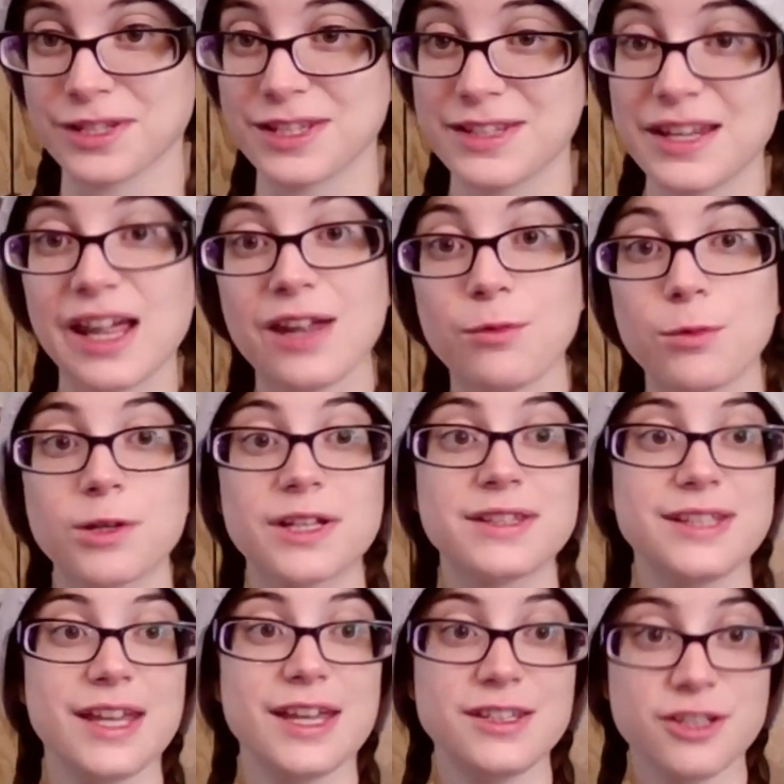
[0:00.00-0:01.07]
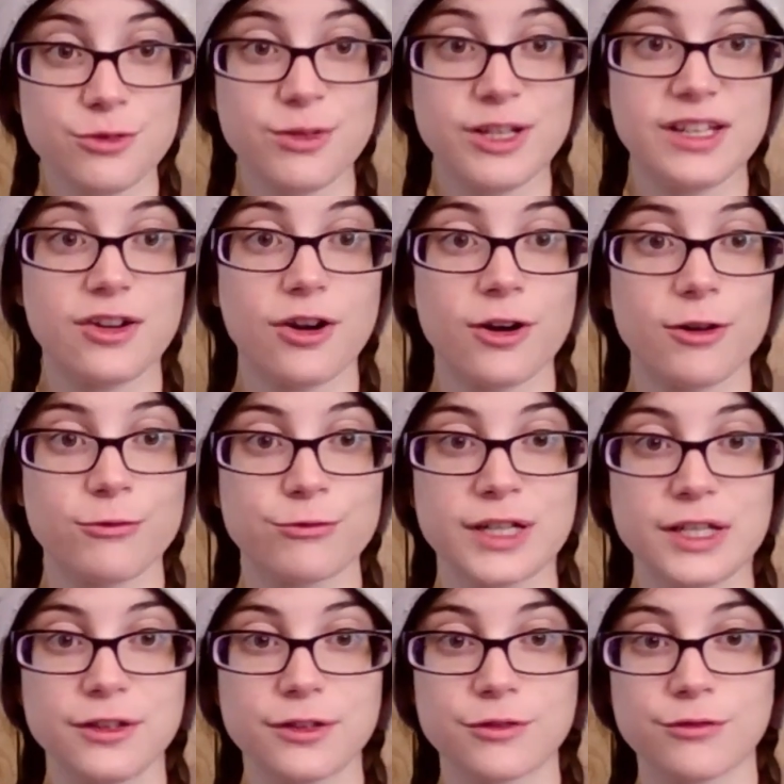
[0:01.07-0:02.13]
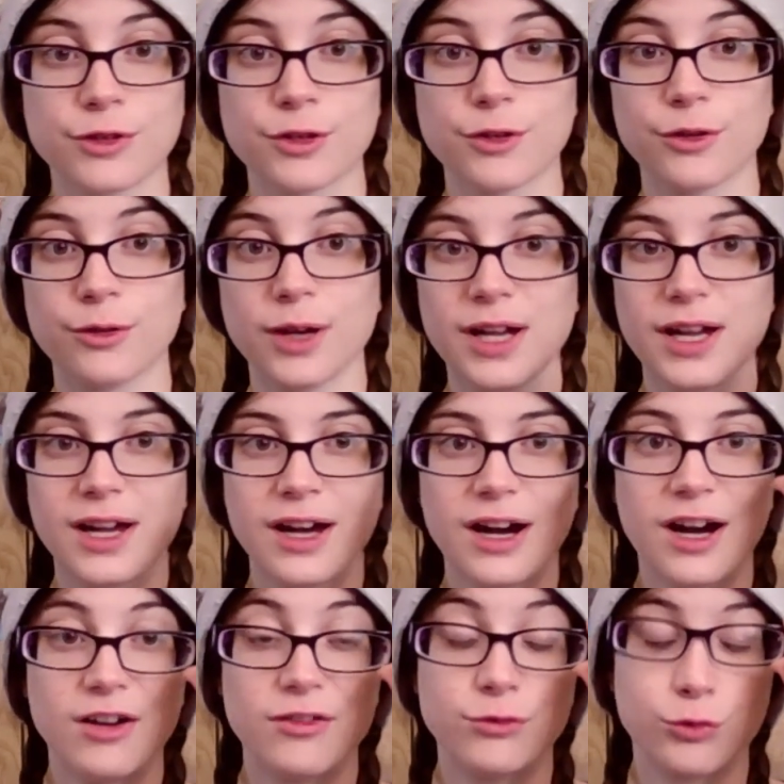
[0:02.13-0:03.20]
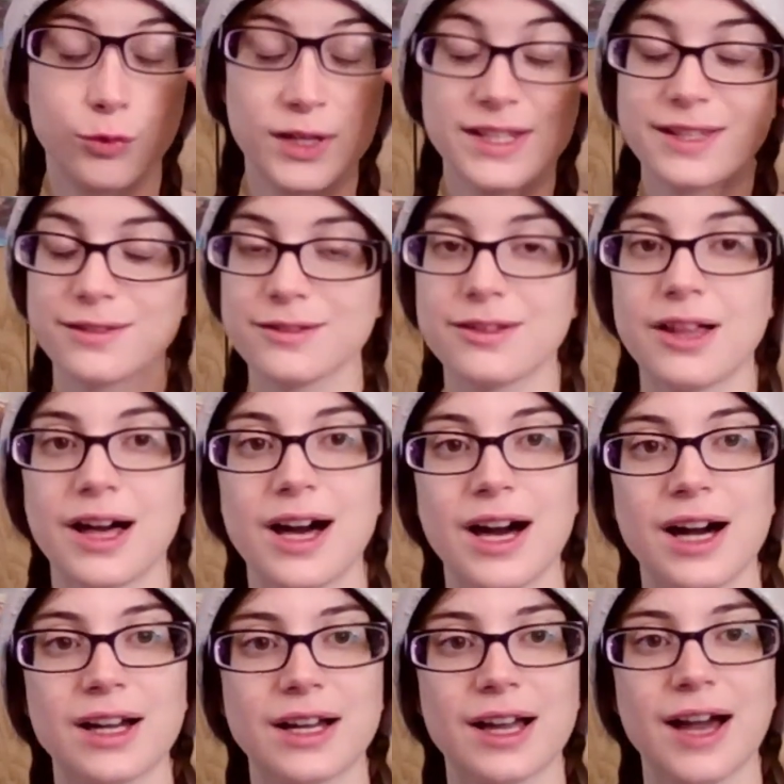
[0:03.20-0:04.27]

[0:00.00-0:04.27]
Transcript: Today, we're continuing our read-through of Whistle, a